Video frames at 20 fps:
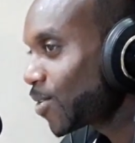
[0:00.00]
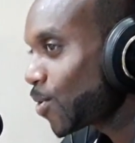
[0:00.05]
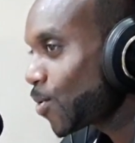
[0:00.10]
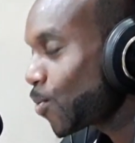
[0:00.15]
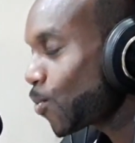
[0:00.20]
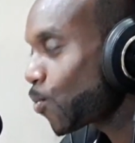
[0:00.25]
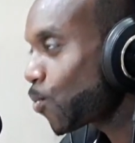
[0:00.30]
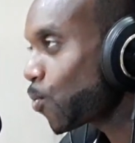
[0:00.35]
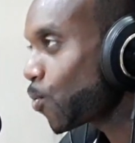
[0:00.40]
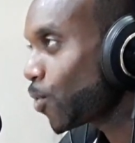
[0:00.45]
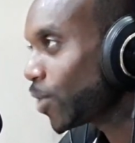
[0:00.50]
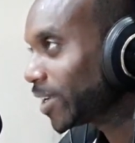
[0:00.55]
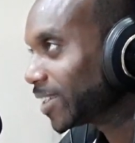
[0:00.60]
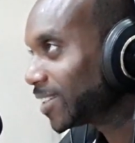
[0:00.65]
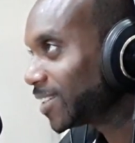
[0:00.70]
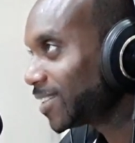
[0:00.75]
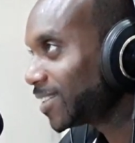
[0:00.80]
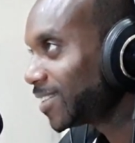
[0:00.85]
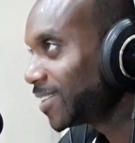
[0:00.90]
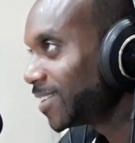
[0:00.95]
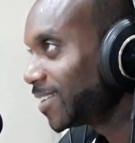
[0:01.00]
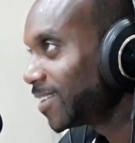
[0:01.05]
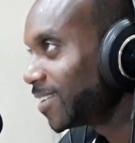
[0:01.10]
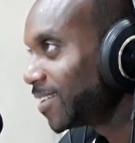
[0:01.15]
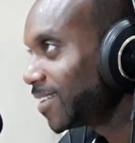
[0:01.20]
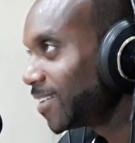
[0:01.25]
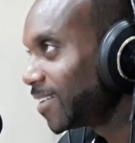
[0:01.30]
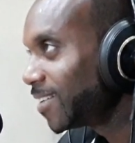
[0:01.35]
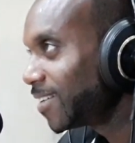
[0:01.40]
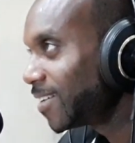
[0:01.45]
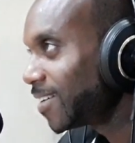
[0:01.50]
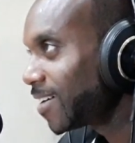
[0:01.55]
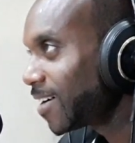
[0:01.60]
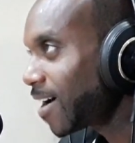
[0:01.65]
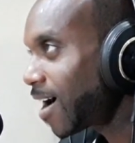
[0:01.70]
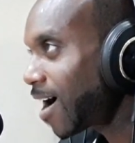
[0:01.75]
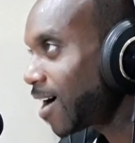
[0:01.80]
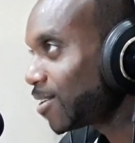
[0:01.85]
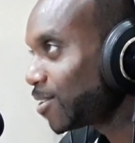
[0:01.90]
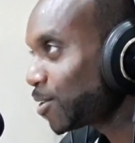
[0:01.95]
What
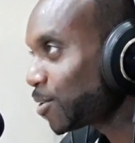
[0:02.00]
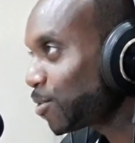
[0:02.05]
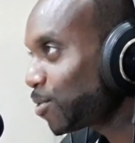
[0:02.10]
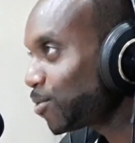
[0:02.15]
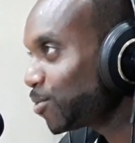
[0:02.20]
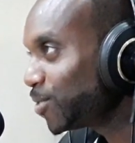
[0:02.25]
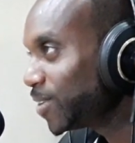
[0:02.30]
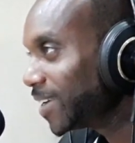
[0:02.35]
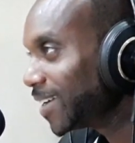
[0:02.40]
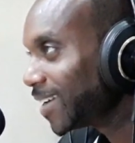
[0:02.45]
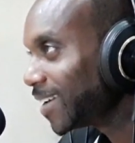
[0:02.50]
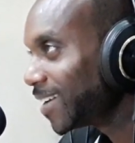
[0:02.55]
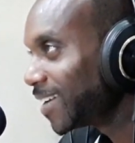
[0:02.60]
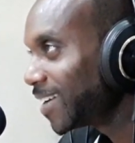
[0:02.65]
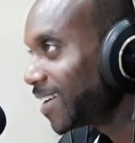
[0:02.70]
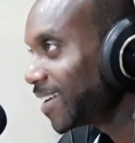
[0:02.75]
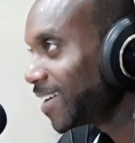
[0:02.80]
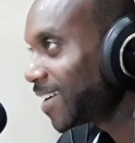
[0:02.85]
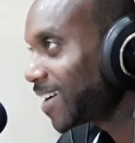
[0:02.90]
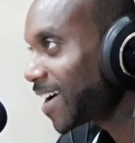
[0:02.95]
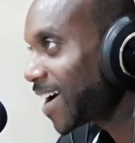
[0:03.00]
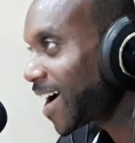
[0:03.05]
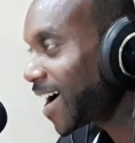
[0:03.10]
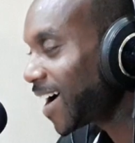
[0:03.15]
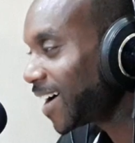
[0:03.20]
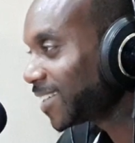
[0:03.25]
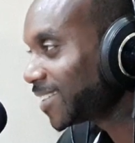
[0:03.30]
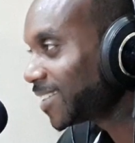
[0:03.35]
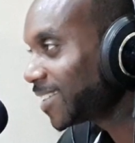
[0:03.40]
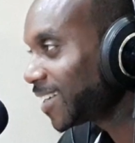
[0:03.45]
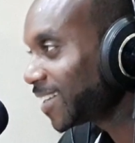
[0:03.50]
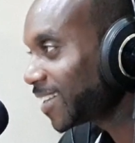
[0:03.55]
are the 3 asset